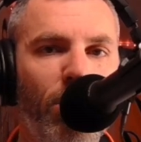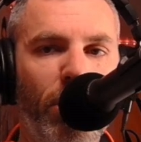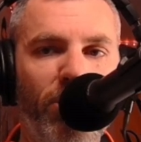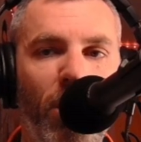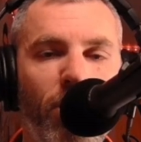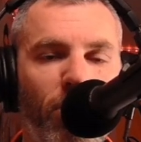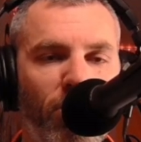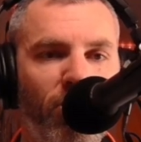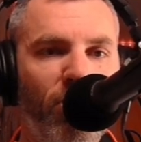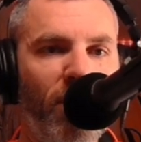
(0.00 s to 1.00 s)
the tonal
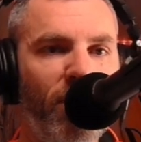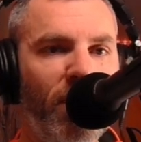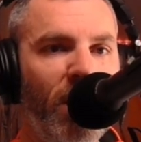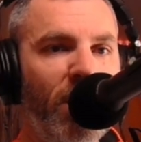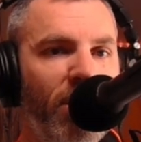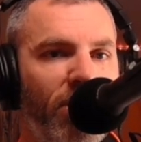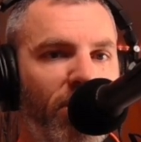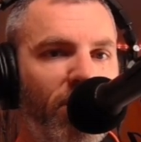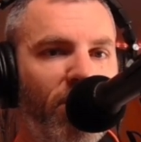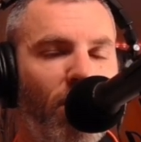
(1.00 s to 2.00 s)
shift
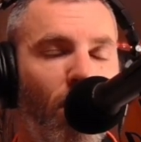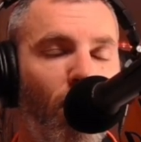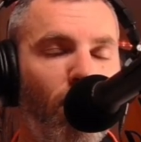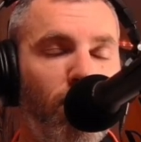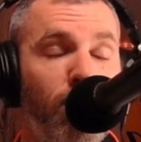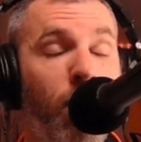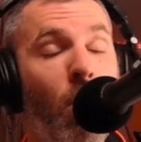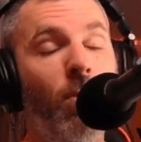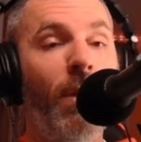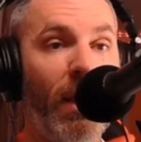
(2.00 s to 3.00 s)
is
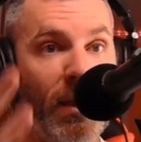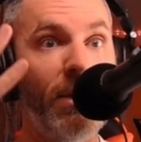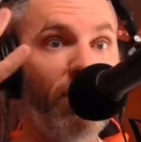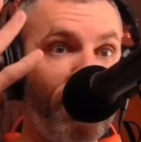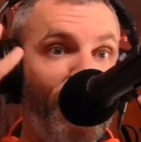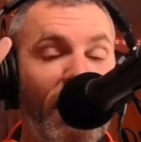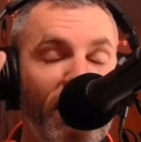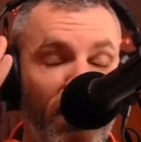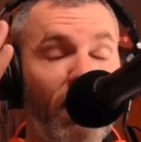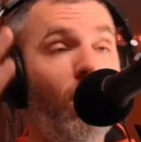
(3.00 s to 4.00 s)
boom, like in your face.
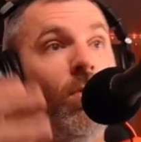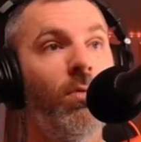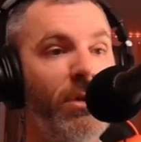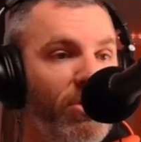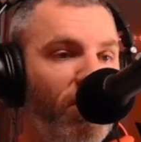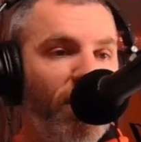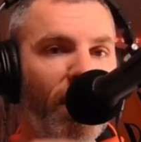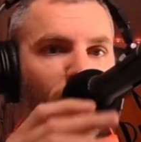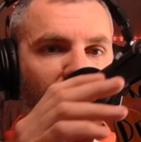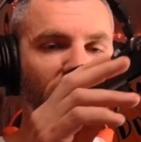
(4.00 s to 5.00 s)
Like, holy shit, am I
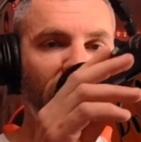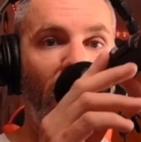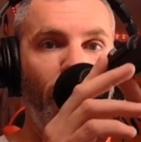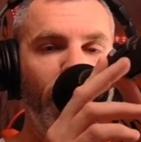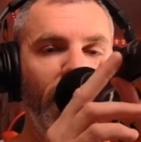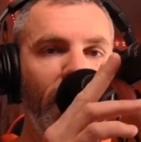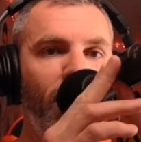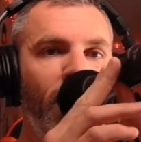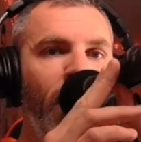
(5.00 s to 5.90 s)
watching a comedy now?